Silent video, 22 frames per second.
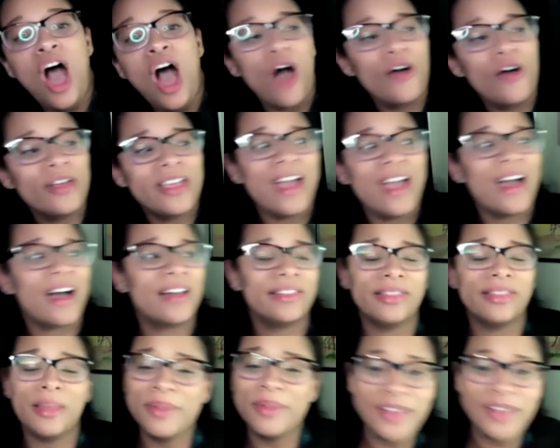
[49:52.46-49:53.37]
oh, yeah.
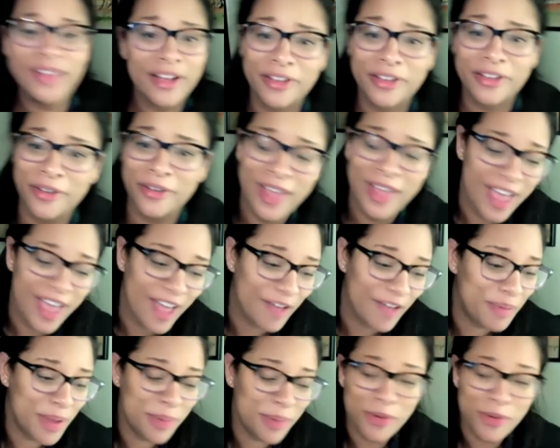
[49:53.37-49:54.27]
Let me tell you if
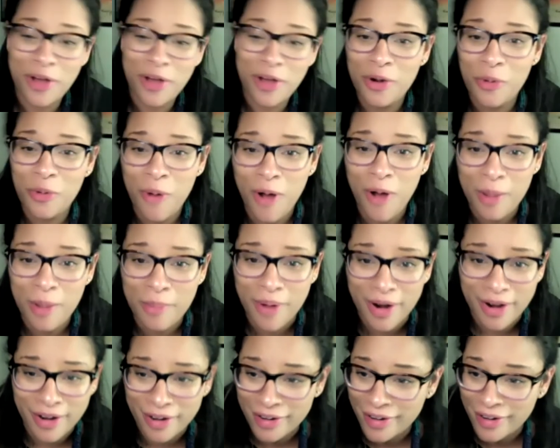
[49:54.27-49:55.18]
people go to
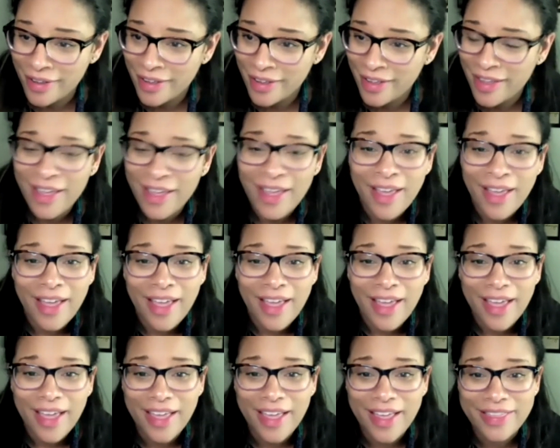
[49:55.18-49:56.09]
Walmart
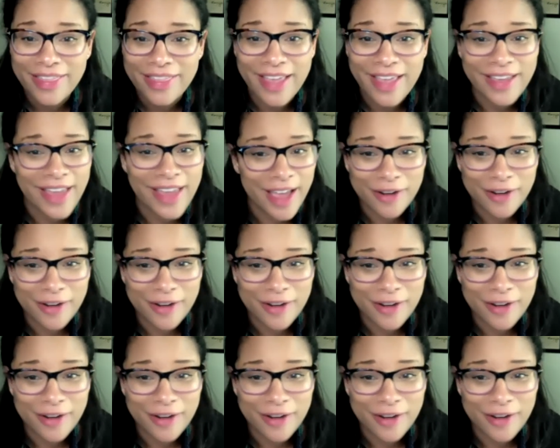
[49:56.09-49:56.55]
and they can't